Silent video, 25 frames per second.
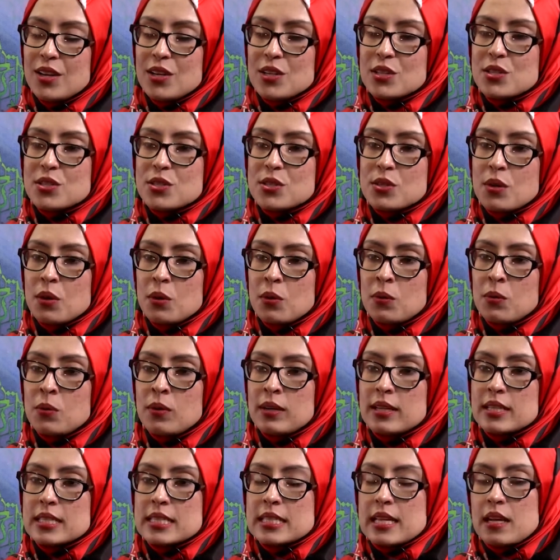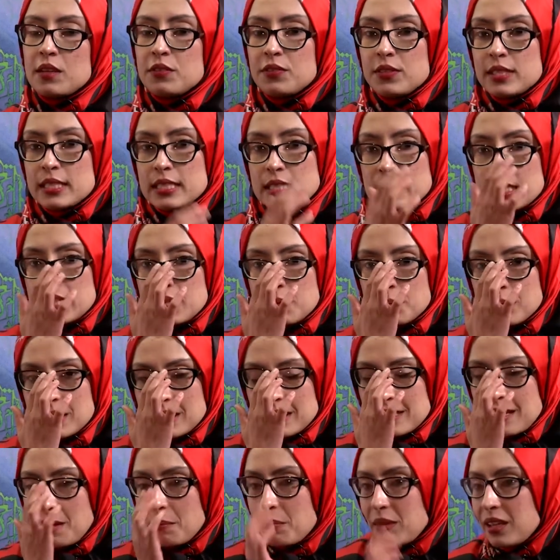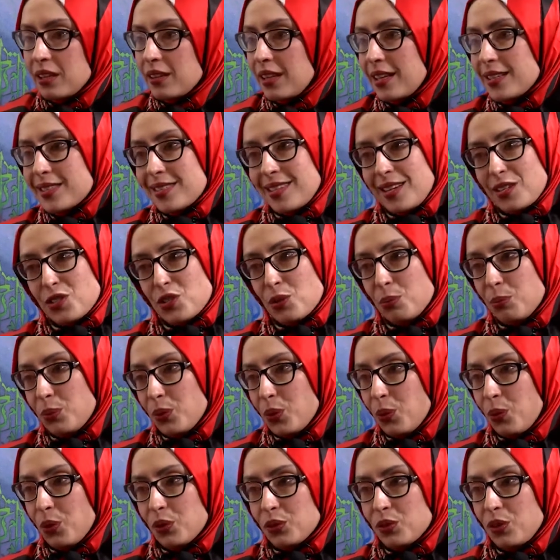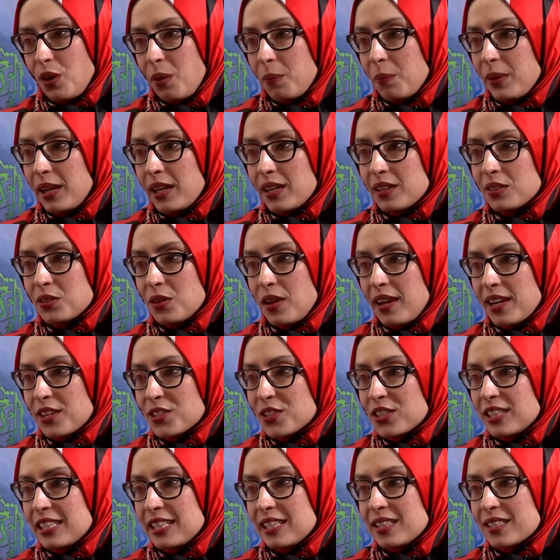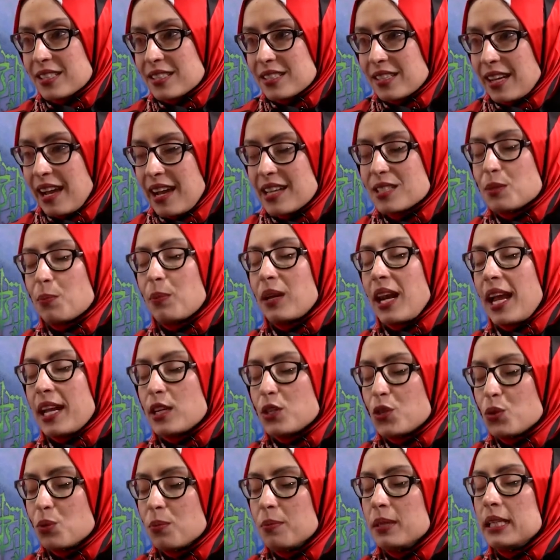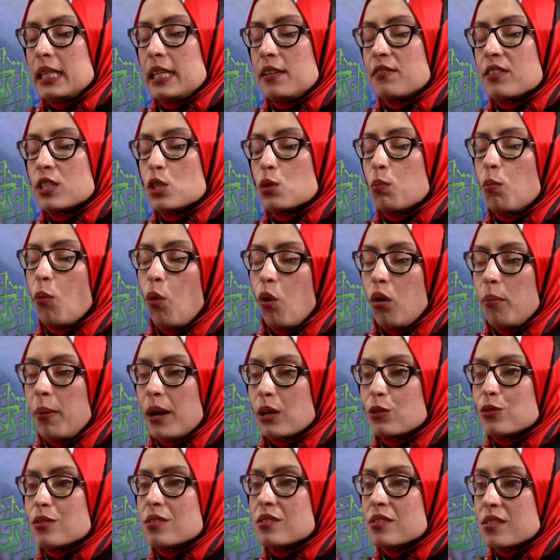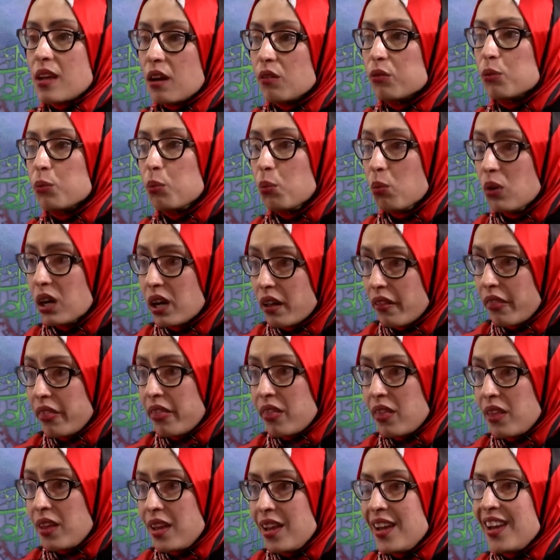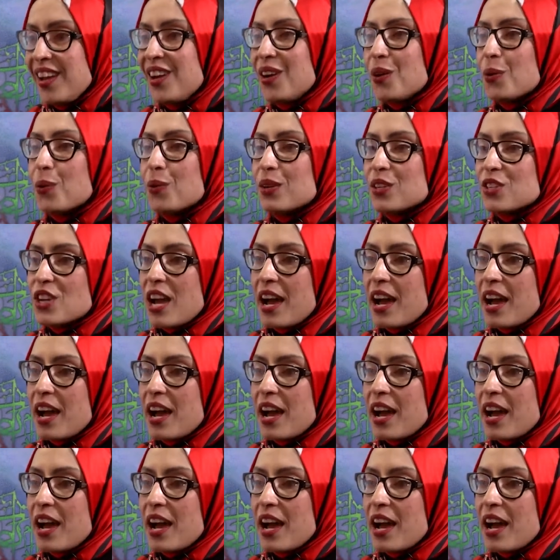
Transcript: so self-esteem is something that's such a broad topic to actually discuss but I do believe it's more about self-worth like which that.